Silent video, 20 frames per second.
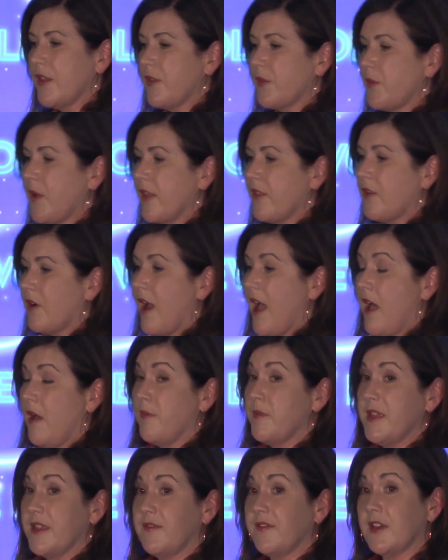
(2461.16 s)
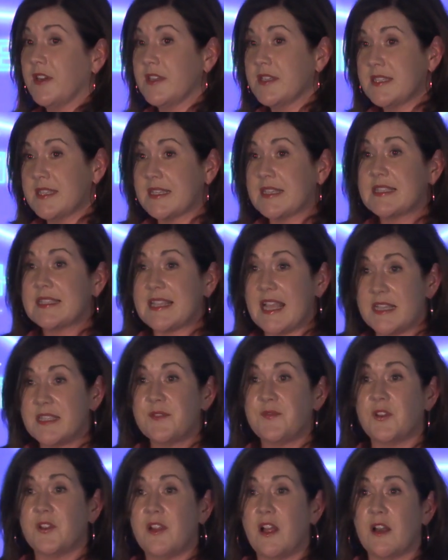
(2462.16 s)
whether I'll be very
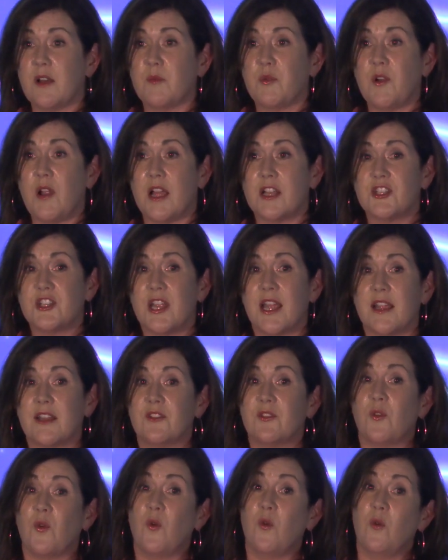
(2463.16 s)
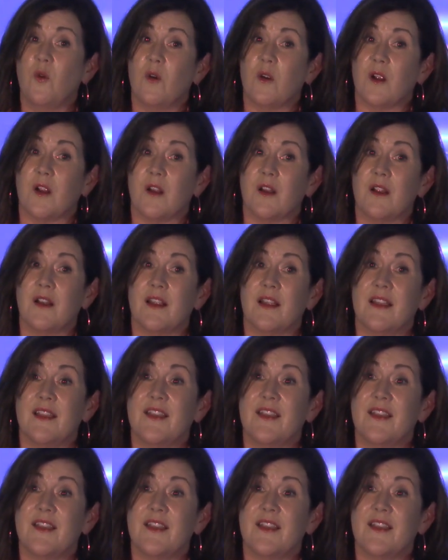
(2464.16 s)
successful on a project, or